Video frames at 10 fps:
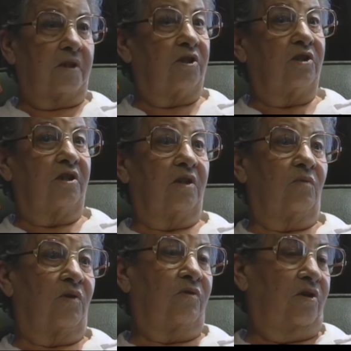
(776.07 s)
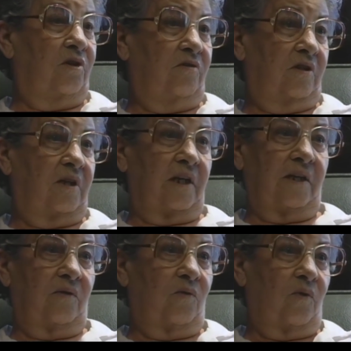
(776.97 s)
They just didn't want the union. I
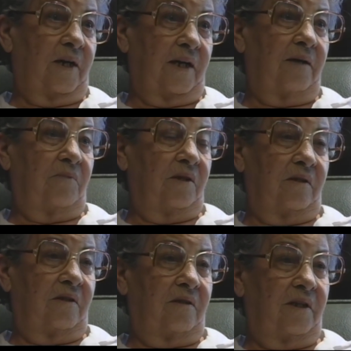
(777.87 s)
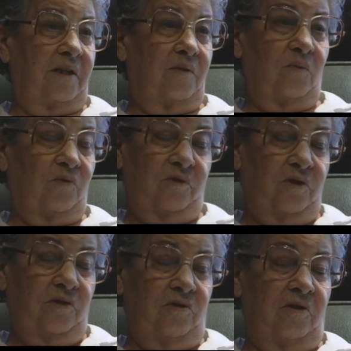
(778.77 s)
don't know why, but they didn't want the
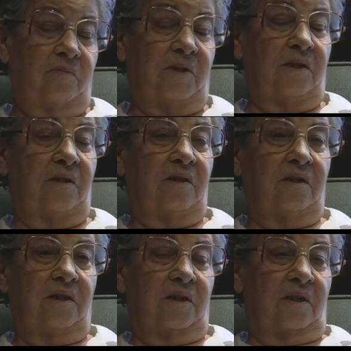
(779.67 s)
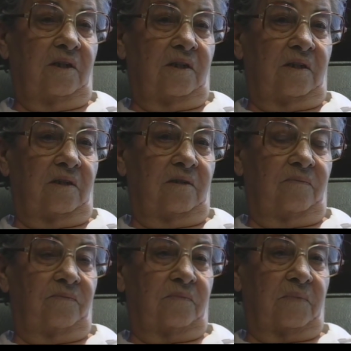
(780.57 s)
union. But uh,
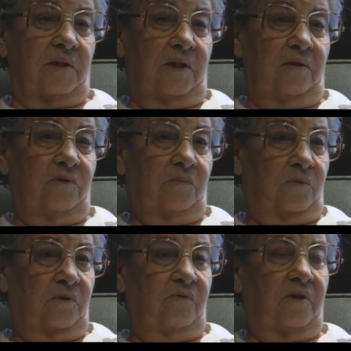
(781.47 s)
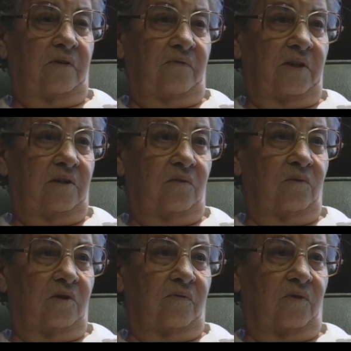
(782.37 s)
he was a pretty fair feller to
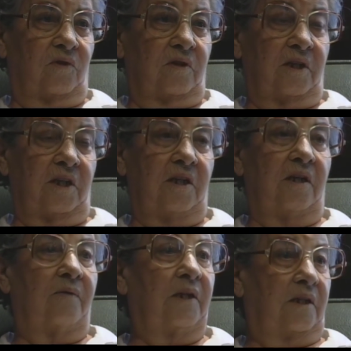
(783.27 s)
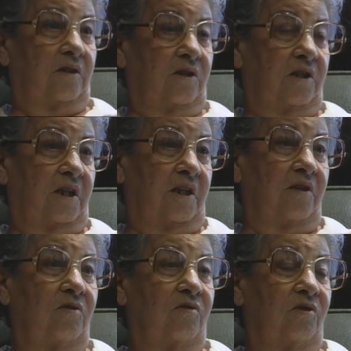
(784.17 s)
work for. I think. He, well, I'll just tell
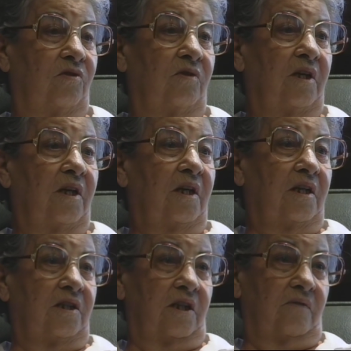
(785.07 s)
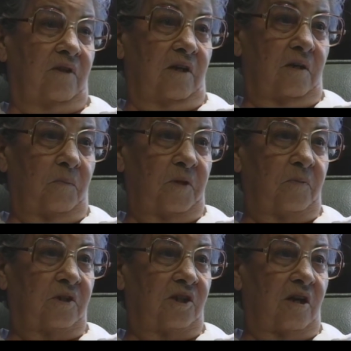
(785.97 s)
the truth. He's give a lot of
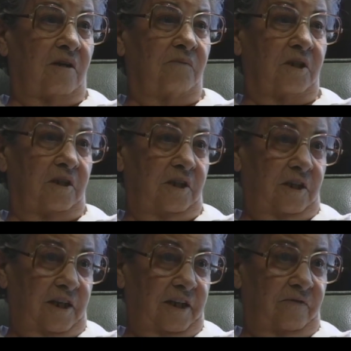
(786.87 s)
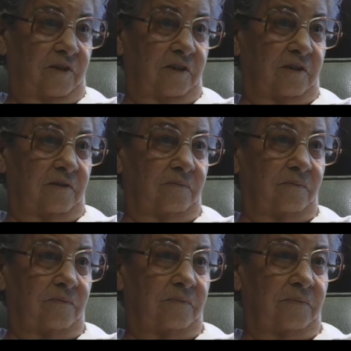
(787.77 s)
people jobs that didn't have none
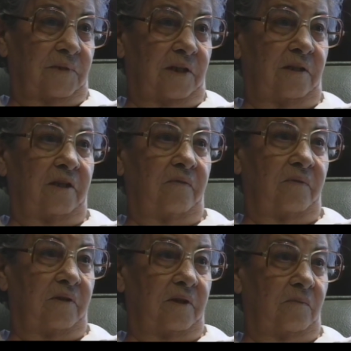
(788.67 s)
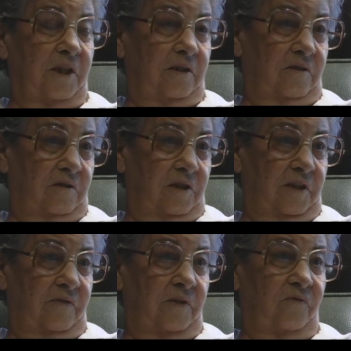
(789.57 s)
and they they made a good
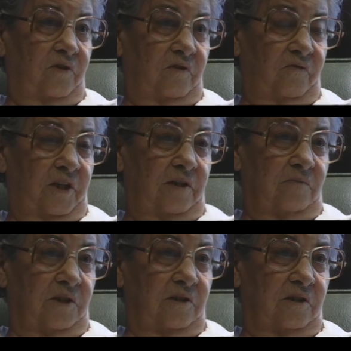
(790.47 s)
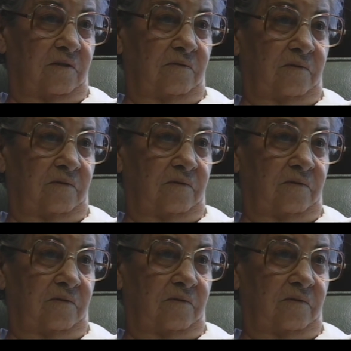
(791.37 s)
living for the families.